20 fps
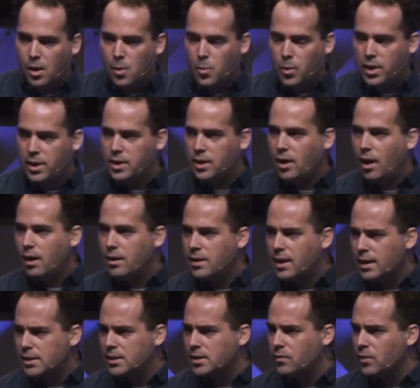But in the
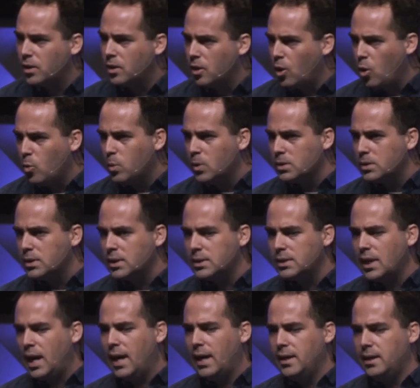context of a global
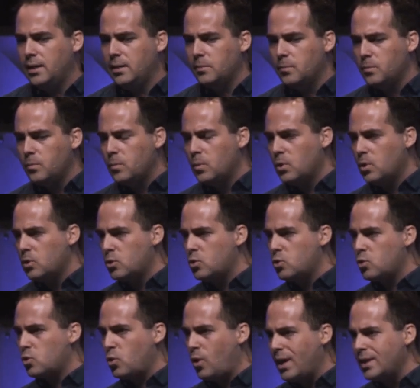society,
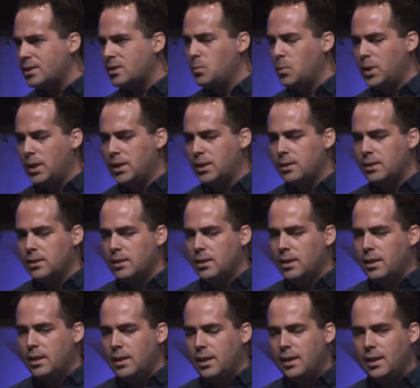trust me
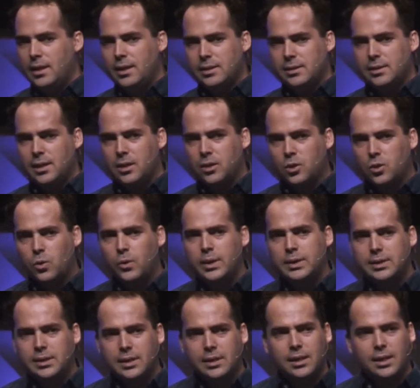is
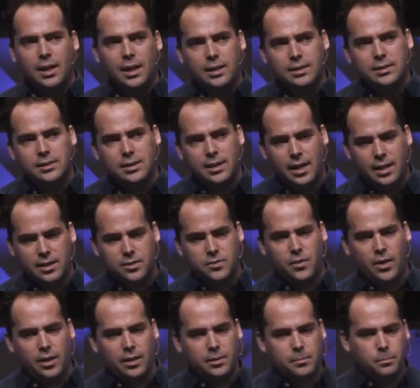increasingly
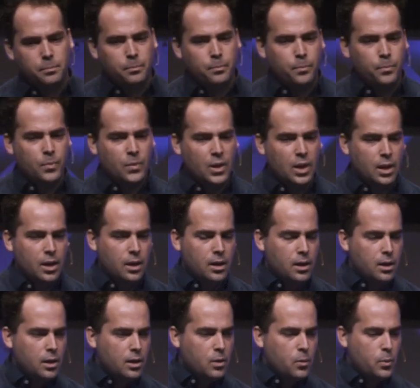unsatisfying.
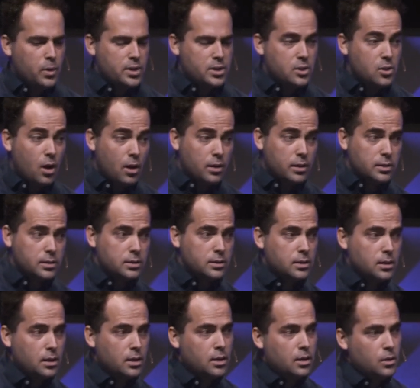With SNARKs,
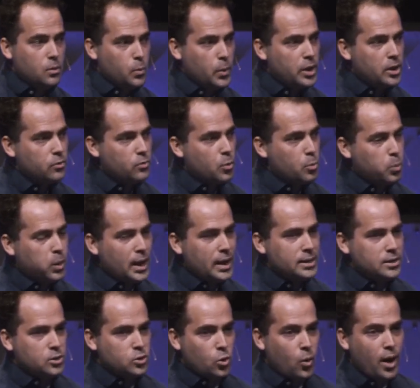we can
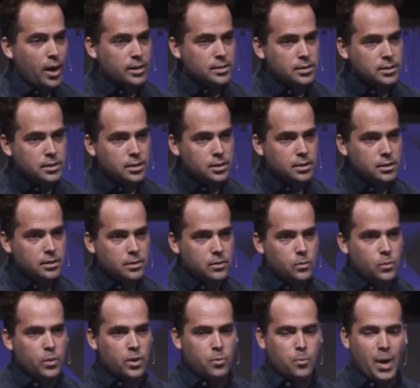replace trust
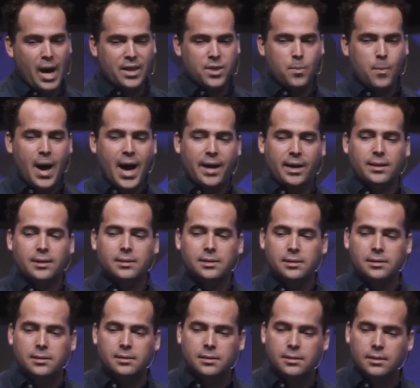with
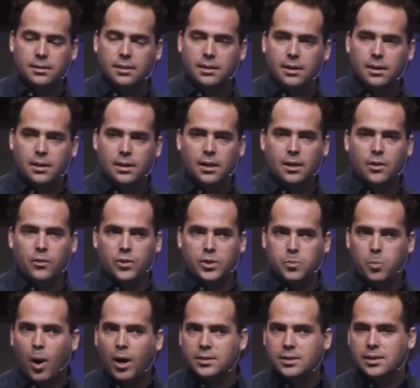mathematics. The
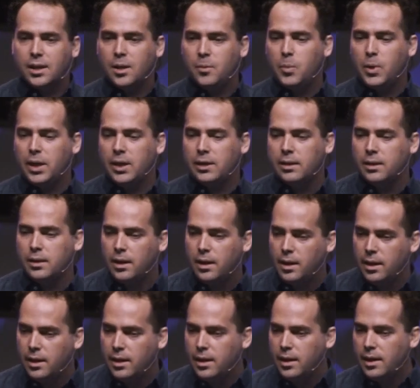response can be
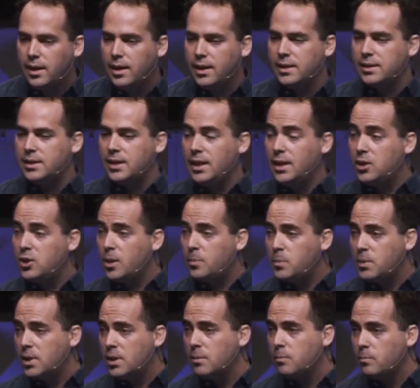it is
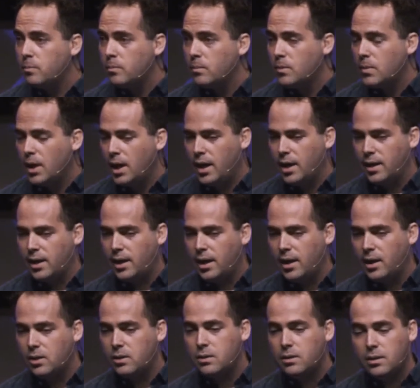Egypt, and
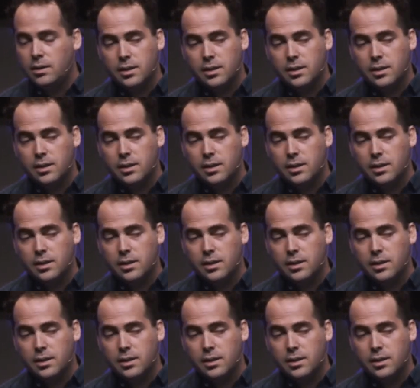here